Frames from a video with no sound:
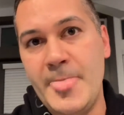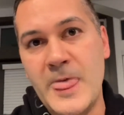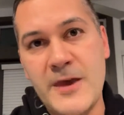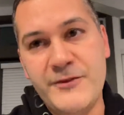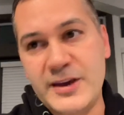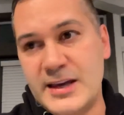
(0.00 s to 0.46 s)

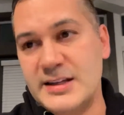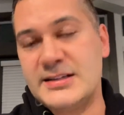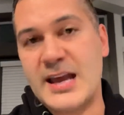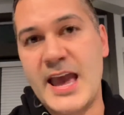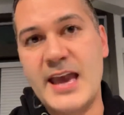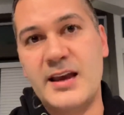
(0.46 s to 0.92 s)
If it could
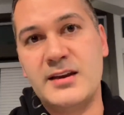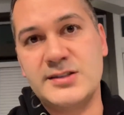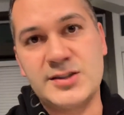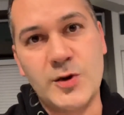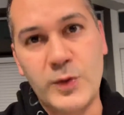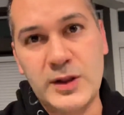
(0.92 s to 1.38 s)
take
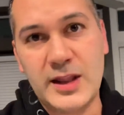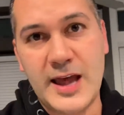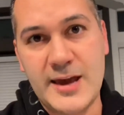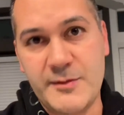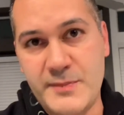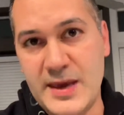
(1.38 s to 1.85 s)
someone
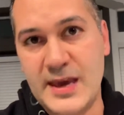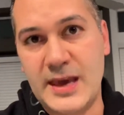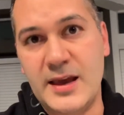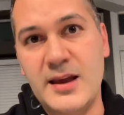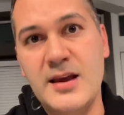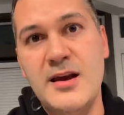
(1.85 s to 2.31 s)
like
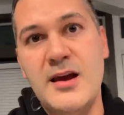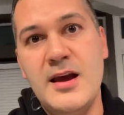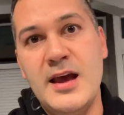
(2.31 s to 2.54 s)
me